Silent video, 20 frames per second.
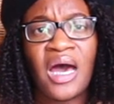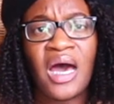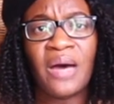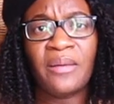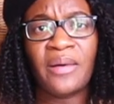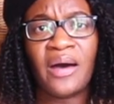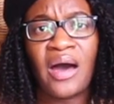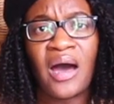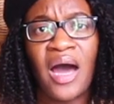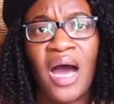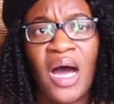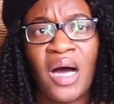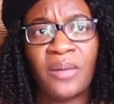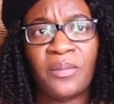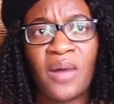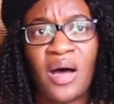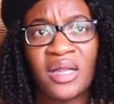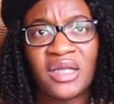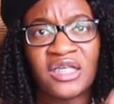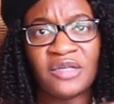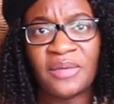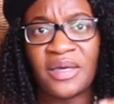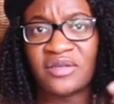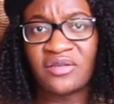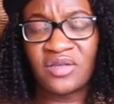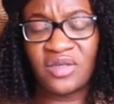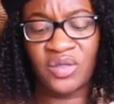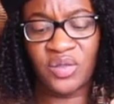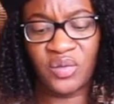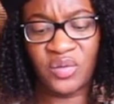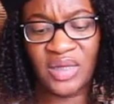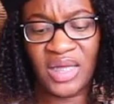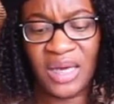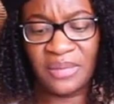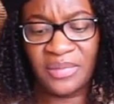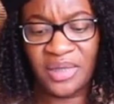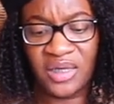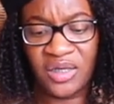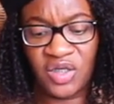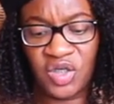about how Molly's basically doing
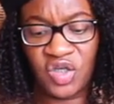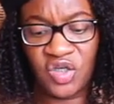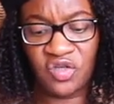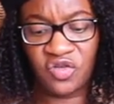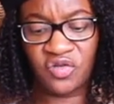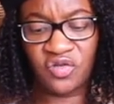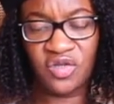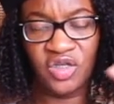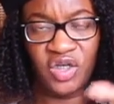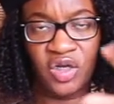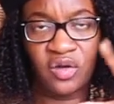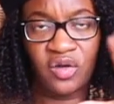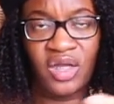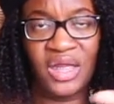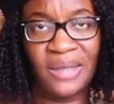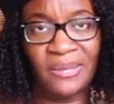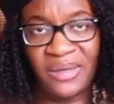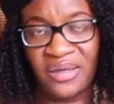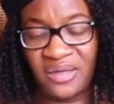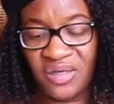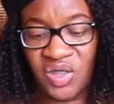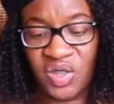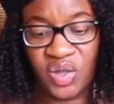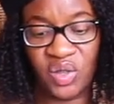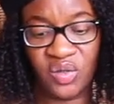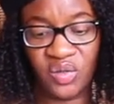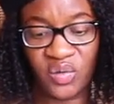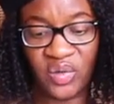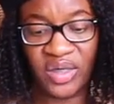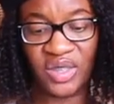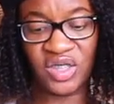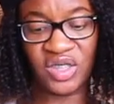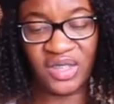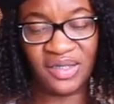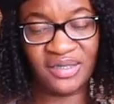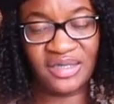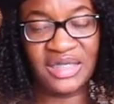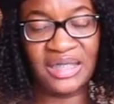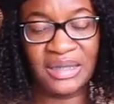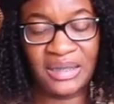that because she's, you know, claiming her territory and she
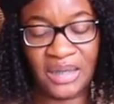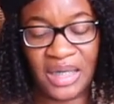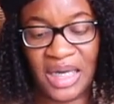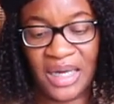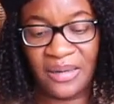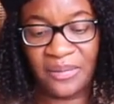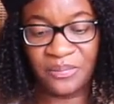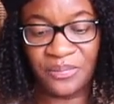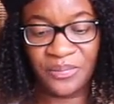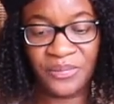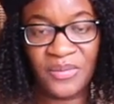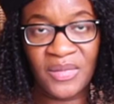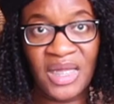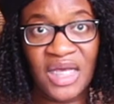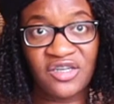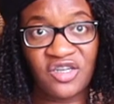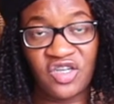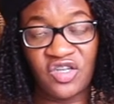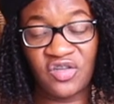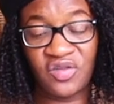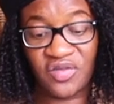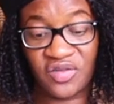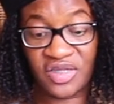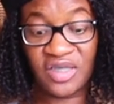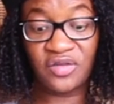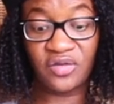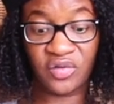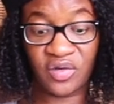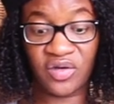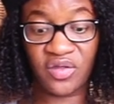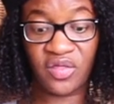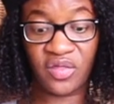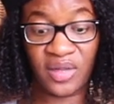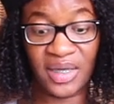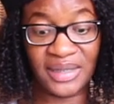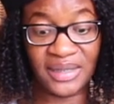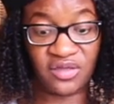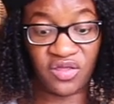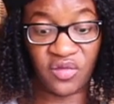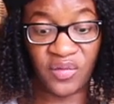sees her
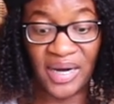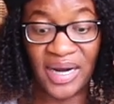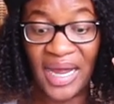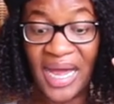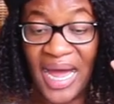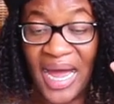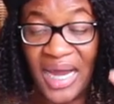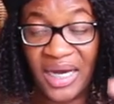as a threat.